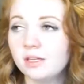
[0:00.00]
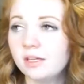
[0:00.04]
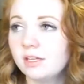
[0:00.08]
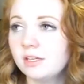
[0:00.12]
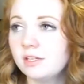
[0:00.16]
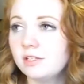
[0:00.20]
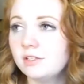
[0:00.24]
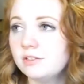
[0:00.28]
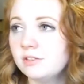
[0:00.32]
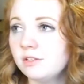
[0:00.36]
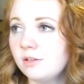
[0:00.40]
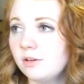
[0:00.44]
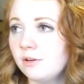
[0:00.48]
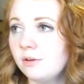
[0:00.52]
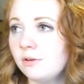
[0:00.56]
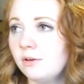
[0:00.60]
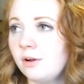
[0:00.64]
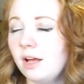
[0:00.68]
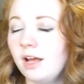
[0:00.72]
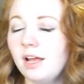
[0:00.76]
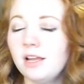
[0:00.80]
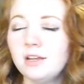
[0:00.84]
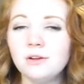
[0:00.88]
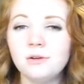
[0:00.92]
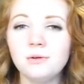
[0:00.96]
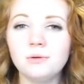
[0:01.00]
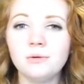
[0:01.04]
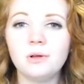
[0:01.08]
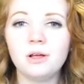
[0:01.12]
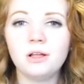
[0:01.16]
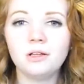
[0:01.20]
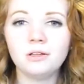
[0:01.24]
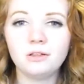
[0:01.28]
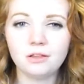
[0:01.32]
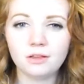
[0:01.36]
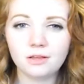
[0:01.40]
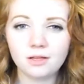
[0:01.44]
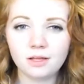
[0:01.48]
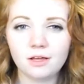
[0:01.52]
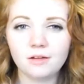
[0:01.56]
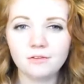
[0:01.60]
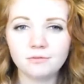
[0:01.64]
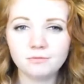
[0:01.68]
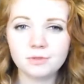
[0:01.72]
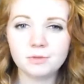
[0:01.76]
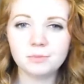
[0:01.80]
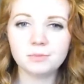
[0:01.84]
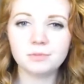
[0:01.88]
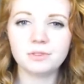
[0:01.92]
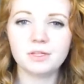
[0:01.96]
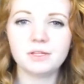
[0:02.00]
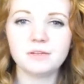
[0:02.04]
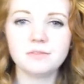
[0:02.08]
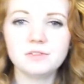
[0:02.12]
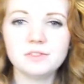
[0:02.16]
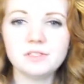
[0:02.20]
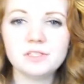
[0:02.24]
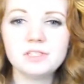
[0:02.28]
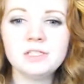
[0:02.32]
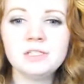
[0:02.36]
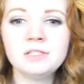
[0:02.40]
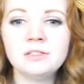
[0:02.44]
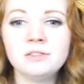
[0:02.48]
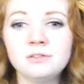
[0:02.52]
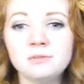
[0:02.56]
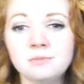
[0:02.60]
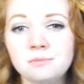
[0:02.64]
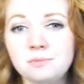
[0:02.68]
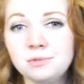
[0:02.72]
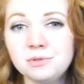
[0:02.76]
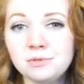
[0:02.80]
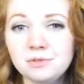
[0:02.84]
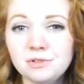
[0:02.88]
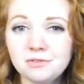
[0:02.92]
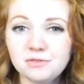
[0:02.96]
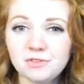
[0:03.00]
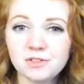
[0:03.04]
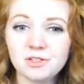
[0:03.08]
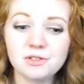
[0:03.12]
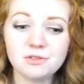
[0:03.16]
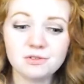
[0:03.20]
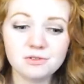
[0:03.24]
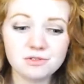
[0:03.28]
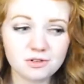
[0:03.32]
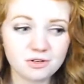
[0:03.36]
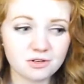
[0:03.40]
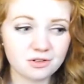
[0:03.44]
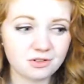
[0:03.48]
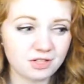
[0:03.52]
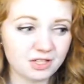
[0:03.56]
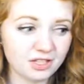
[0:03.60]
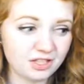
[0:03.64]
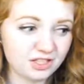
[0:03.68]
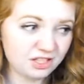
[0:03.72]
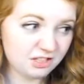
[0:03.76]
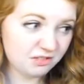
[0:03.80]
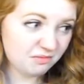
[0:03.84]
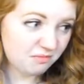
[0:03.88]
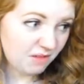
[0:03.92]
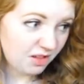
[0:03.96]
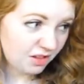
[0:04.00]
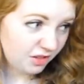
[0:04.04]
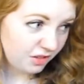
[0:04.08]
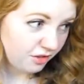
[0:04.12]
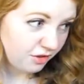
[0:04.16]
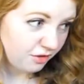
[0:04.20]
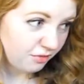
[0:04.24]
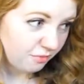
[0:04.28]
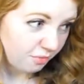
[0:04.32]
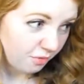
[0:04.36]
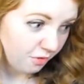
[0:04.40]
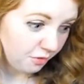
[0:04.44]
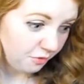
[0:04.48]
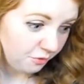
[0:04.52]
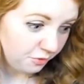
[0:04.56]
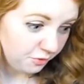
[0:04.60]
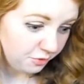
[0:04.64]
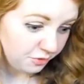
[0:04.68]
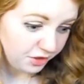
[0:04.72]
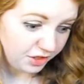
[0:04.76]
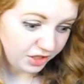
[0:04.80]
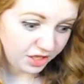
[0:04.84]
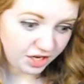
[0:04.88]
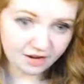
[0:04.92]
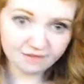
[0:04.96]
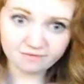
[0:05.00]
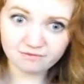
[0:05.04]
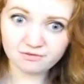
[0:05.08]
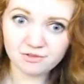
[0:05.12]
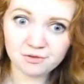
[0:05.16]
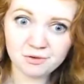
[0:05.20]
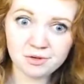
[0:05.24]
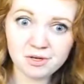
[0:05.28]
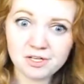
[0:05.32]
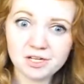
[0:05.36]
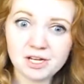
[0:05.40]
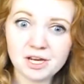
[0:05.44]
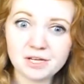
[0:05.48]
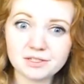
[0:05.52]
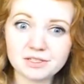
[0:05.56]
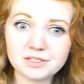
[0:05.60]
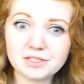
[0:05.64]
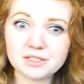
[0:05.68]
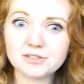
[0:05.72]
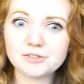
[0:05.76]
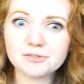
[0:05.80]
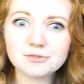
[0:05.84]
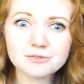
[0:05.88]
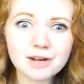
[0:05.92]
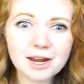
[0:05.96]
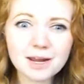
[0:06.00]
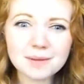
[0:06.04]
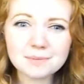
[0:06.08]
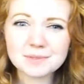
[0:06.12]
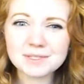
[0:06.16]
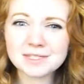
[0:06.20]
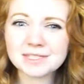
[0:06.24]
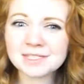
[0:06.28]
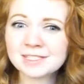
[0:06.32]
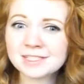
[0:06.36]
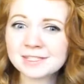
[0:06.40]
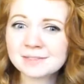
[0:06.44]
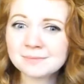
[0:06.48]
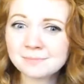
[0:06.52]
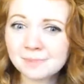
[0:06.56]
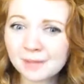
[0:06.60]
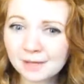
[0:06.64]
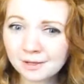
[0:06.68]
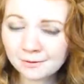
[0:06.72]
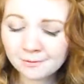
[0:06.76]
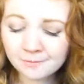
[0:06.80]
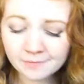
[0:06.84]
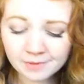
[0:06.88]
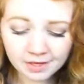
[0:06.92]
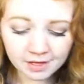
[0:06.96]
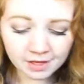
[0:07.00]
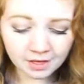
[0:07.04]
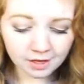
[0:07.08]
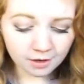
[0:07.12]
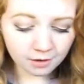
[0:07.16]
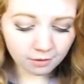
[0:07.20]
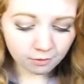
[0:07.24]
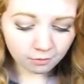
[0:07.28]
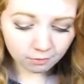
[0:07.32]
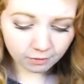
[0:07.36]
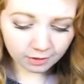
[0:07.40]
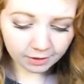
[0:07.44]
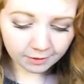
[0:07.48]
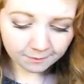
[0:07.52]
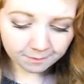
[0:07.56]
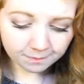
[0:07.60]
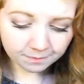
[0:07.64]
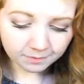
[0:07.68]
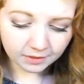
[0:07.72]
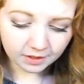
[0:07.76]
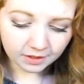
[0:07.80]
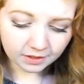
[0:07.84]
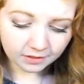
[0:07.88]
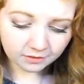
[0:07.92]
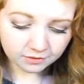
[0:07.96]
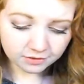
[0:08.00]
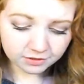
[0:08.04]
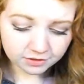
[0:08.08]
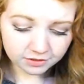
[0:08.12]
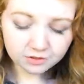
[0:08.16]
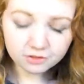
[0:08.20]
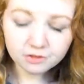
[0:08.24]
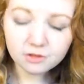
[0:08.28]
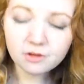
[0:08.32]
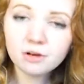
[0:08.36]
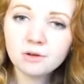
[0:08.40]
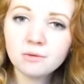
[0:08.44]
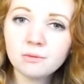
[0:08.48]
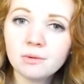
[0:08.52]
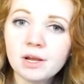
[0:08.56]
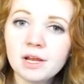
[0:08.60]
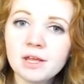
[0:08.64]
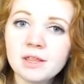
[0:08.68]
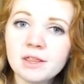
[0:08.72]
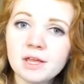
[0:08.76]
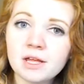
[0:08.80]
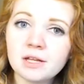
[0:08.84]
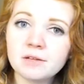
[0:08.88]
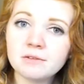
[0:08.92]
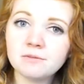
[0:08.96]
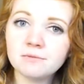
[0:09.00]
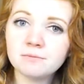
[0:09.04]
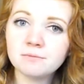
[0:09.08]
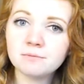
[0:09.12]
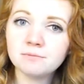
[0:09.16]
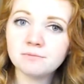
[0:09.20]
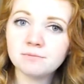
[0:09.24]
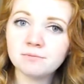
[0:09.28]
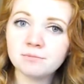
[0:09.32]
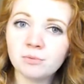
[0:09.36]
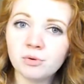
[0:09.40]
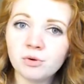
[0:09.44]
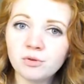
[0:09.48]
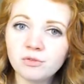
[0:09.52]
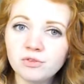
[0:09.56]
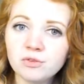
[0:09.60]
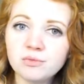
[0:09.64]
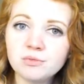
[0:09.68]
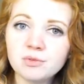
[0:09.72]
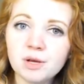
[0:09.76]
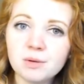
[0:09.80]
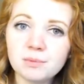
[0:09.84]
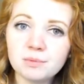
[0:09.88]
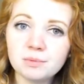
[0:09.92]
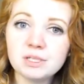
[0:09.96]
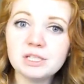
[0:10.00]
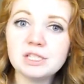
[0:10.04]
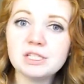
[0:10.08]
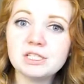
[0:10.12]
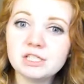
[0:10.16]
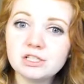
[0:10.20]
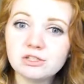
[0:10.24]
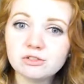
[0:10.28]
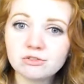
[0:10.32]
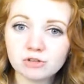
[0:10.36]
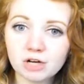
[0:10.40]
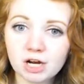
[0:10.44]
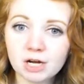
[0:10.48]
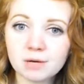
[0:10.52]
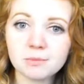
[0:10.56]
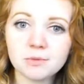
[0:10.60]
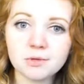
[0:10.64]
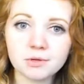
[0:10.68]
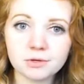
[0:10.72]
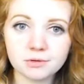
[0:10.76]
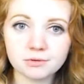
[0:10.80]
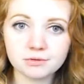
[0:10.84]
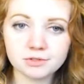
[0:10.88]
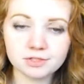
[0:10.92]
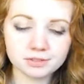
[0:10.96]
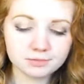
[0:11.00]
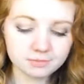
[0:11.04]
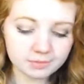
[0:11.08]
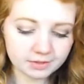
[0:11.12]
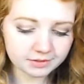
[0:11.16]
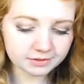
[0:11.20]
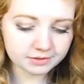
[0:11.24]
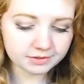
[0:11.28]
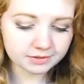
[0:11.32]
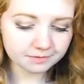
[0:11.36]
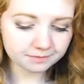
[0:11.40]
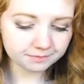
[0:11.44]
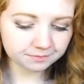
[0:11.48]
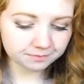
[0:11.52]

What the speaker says: So I know a lot of people I've seen do beauty videos are like smelling their perfumes like I have no idea how to describe the smell. Well, there's a certain way that perfume companies describe their own smells.